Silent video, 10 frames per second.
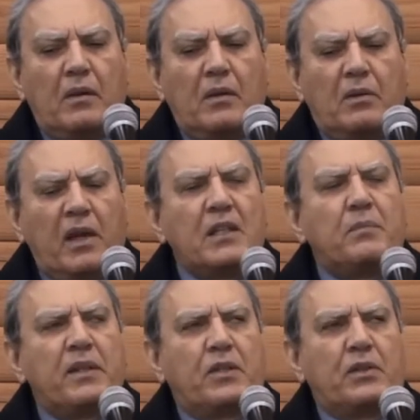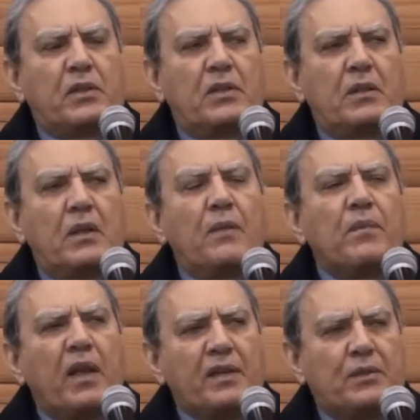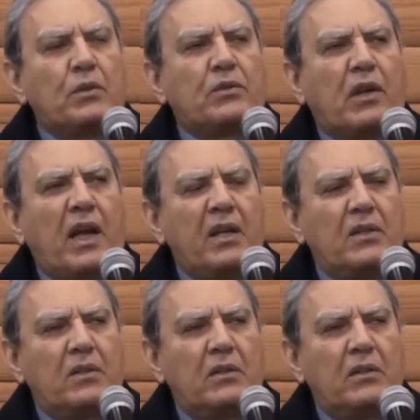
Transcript: text messages is not right,